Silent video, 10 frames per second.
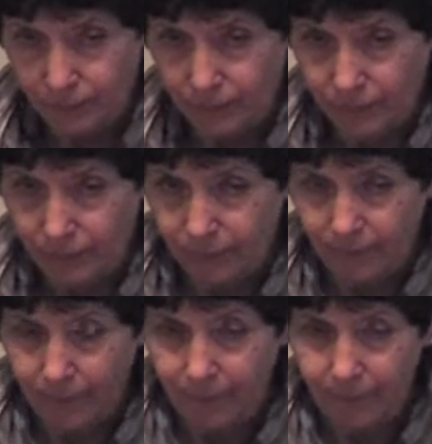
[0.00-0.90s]

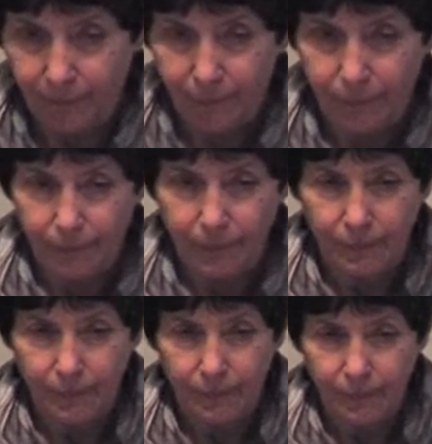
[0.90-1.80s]

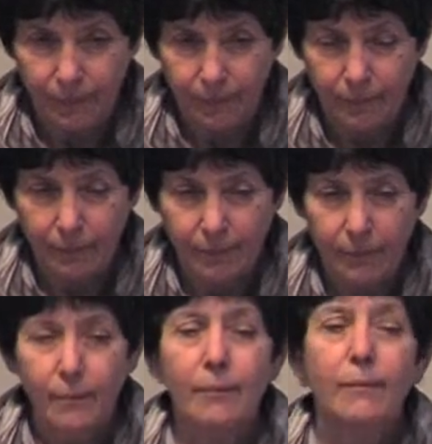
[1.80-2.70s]

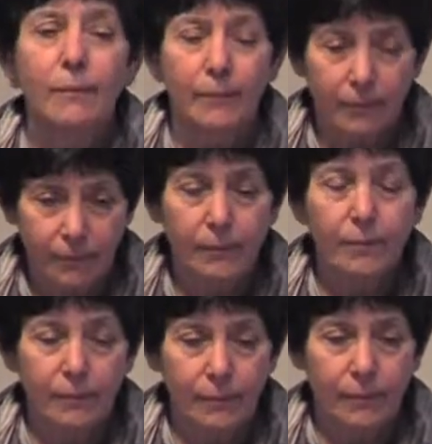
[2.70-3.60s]

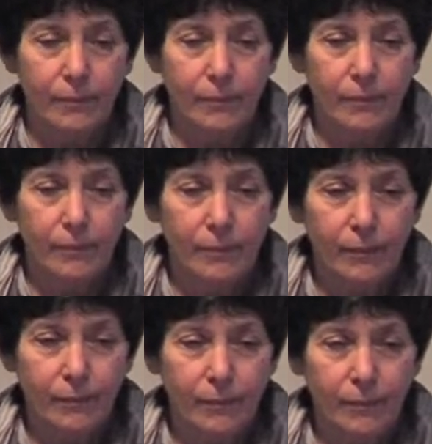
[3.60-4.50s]

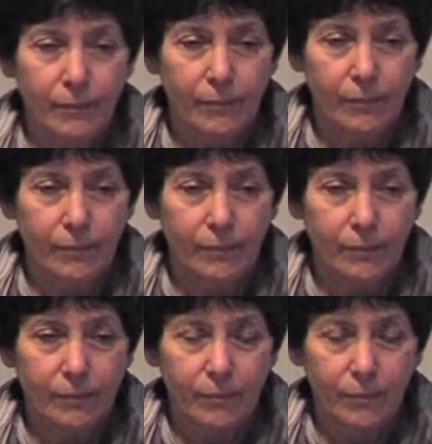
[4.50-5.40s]

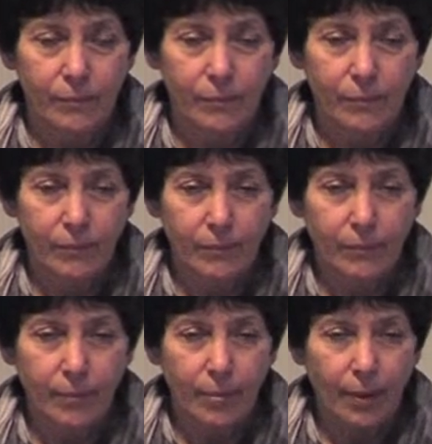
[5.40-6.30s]

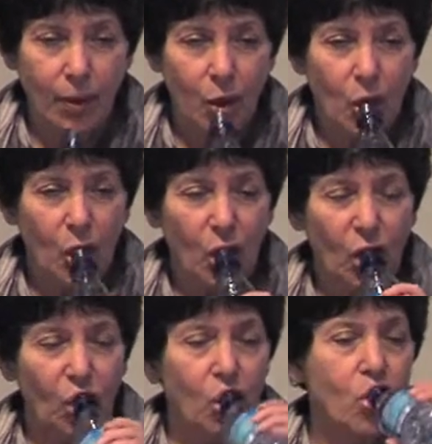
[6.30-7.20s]

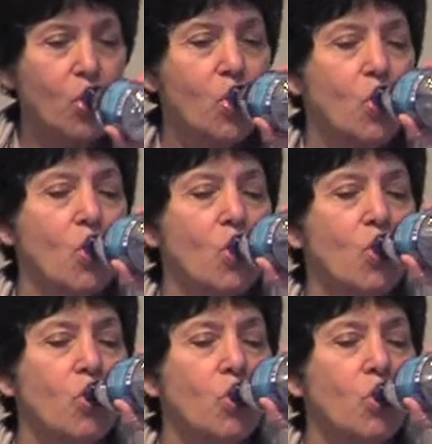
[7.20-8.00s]
[no speech]